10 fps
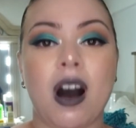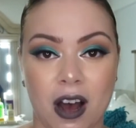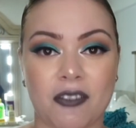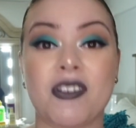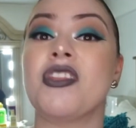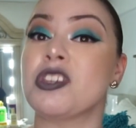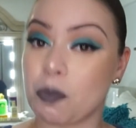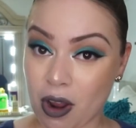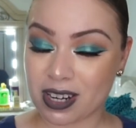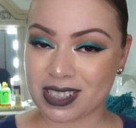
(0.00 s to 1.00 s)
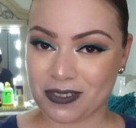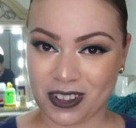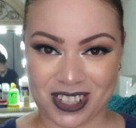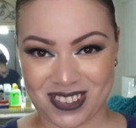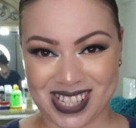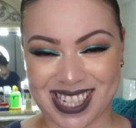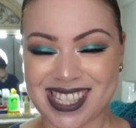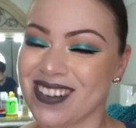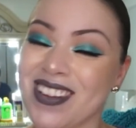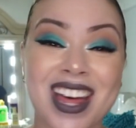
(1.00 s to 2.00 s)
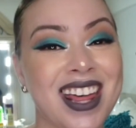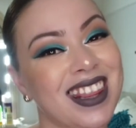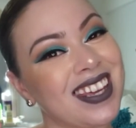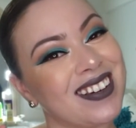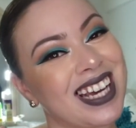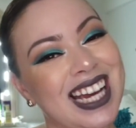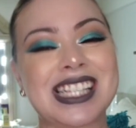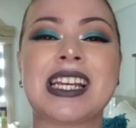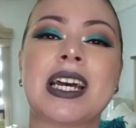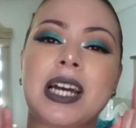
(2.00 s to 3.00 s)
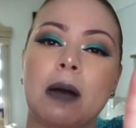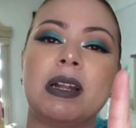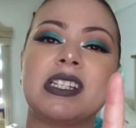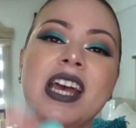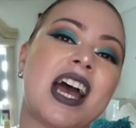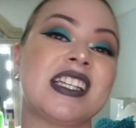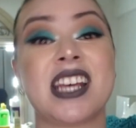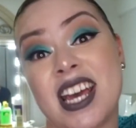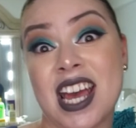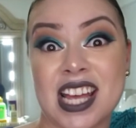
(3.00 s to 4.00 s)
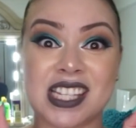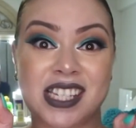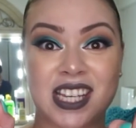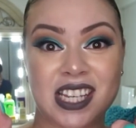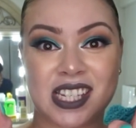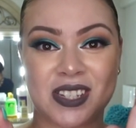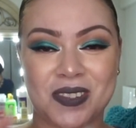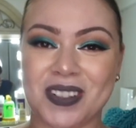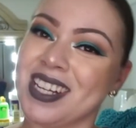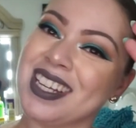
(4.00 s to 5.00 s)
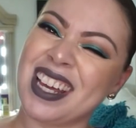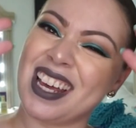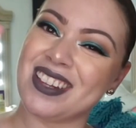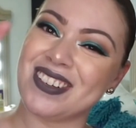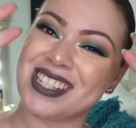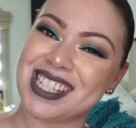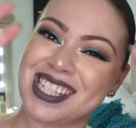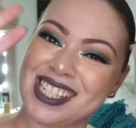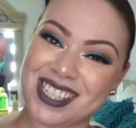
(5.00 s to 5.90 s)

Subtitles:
of this product if you're interested. So thank you guys. God bless you guys. See you soon. Adios.